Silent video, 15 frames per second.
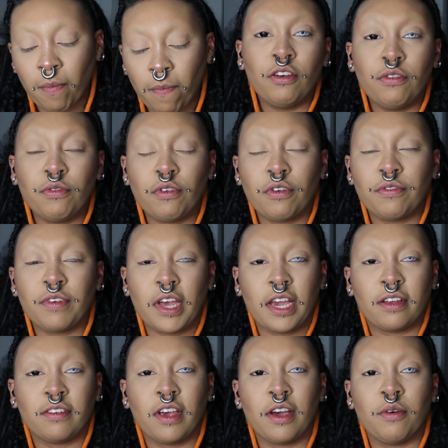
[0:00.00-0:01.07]
I knew for a
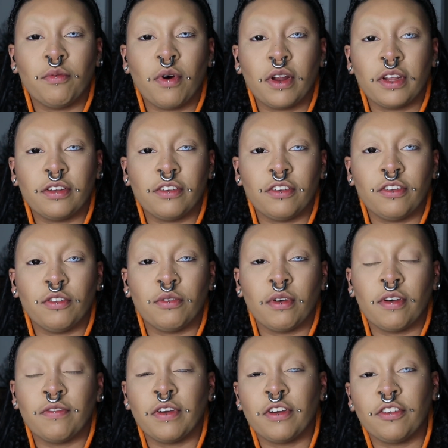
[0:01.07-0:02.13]
fact I wanted to do
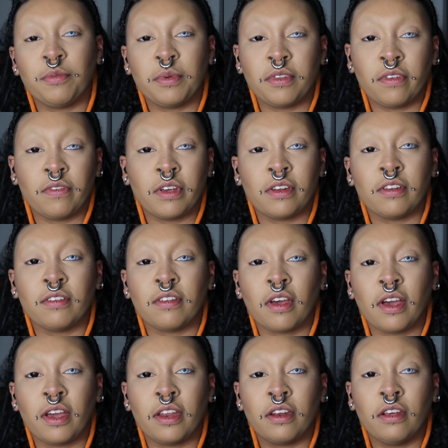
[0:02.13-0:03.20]
a very specific
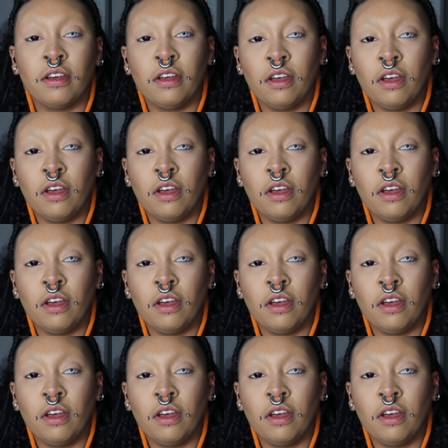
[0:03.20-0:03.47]
design